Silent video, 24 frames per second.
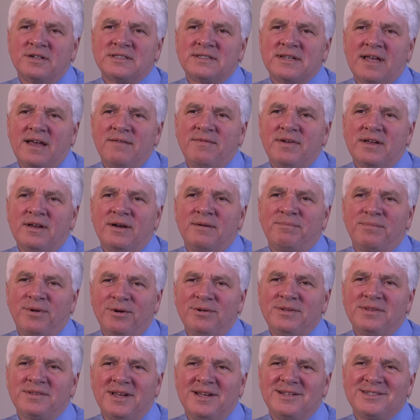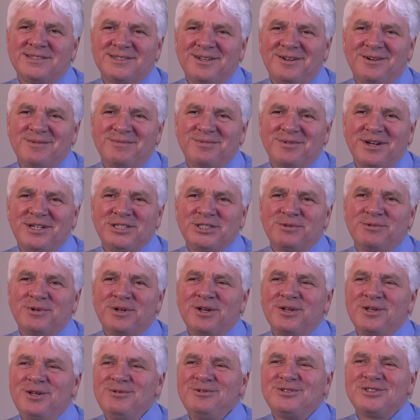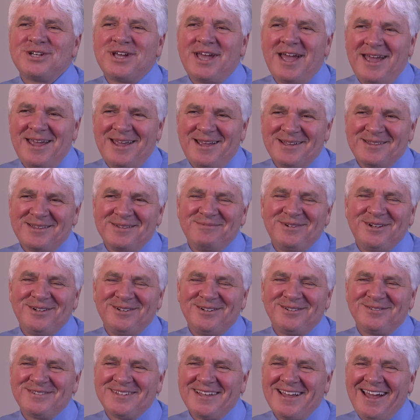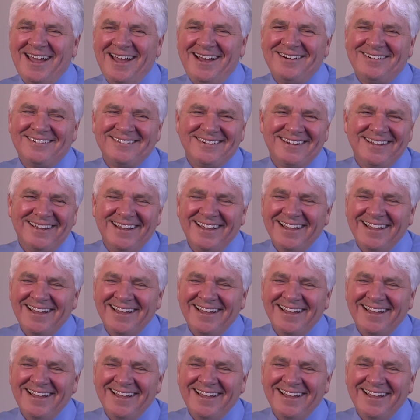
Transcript: as having a birthday celebration with a huge cake in the middle of town.